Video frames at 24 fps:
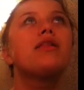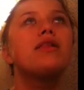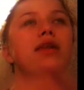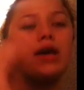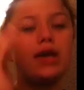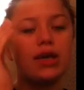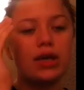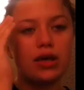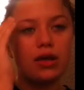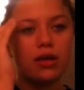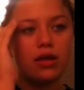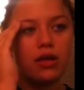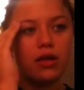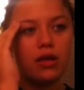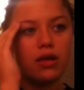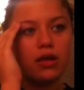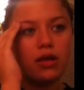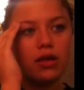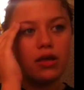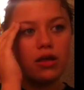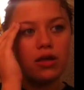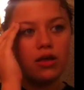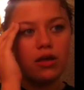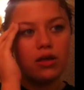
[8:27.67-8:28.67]
like,
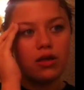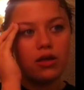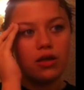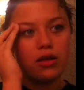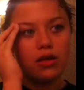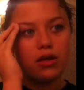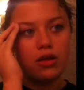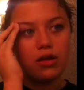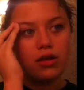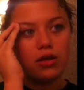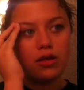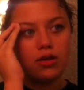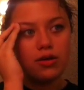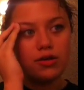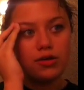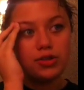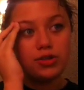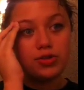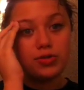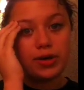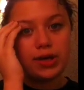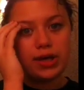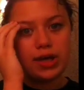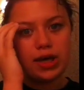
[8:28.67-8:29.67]

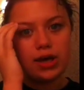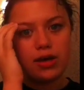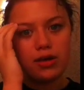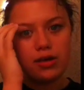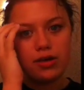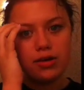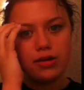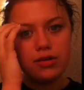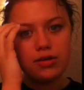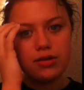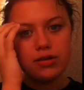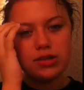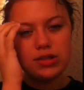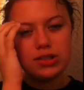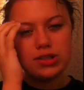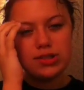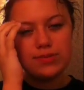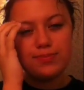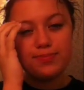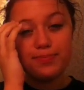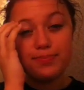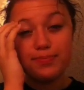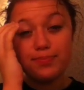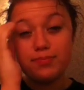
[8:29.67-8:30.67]
so I can't
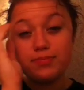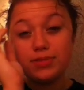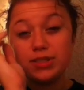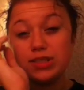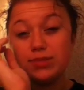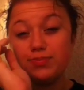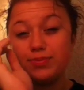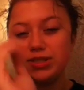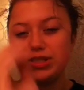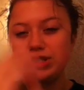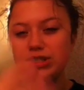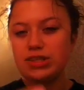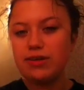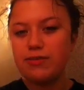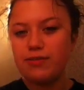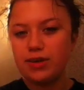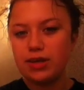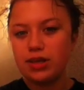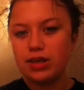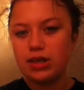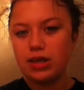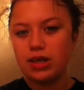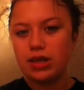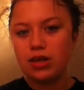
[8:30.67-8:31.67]

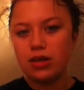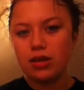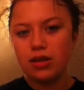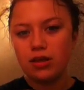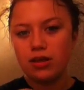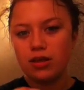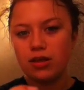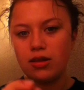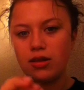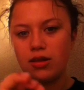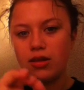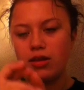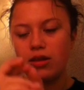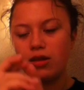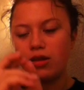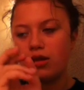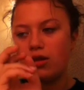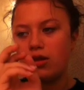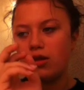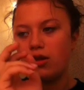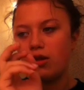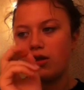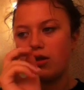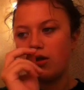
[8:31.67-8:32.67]
specifically
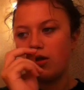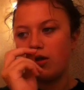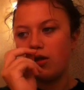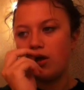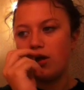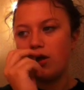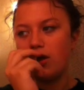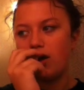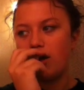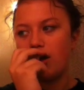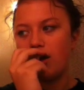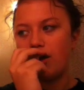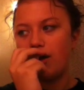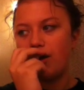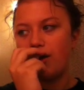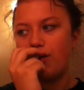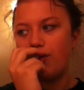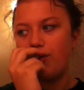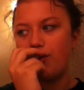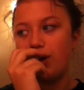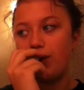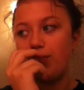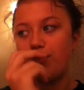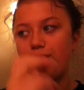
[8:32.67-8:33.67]

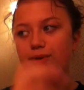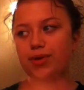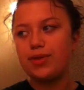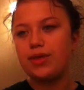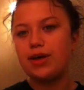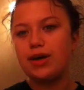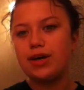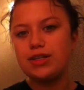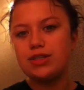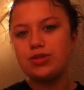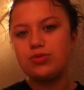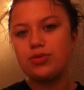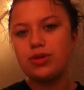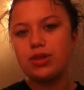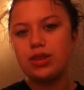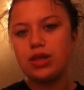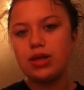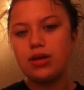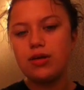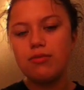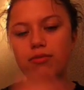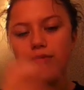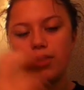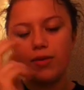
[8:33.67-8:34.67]
empathize with
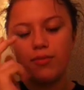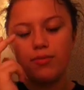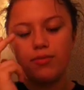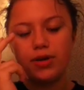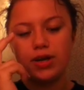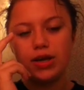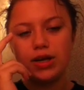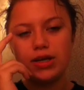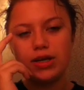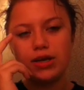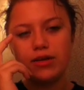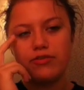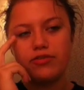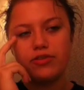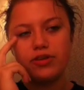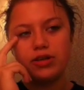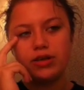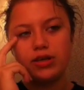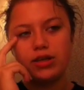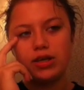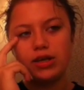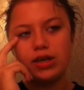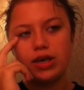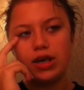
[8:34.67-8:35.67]
them, but I
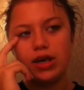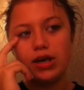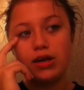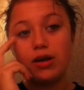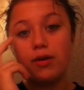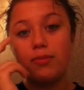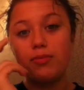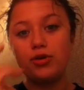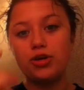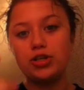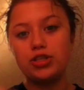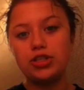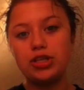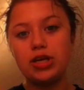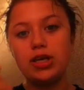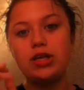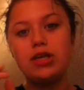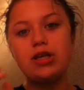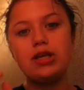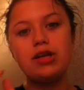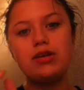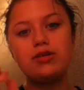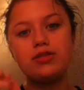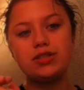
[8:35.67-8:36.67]
definitely can
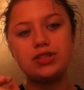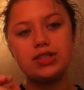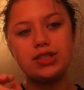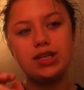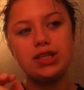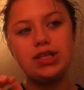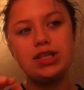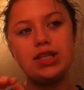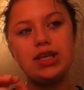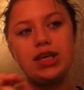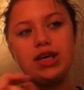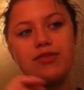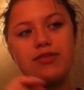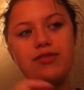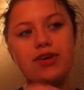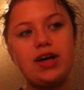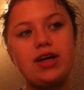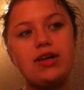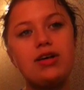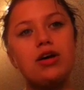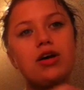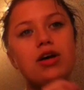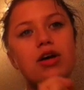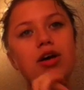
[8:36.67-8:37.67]
appreciate and understand that they have
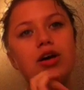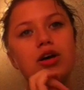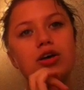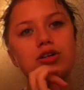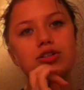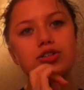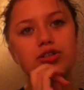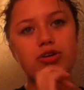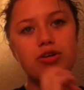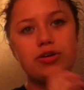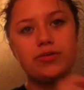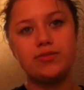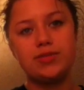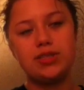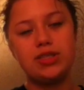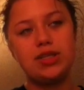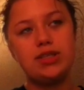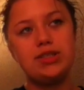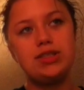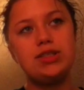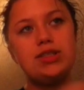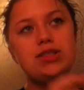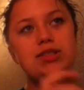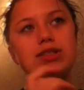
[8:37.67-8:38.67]
had
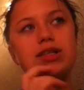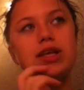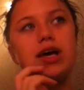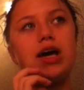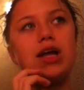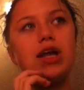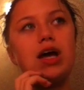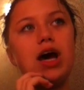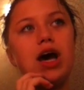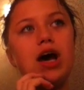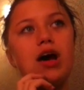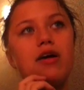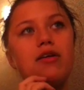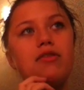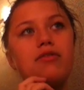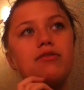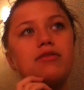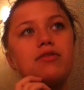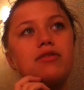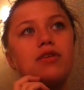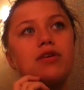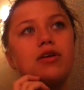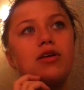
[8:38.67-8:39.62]
circumstances that have,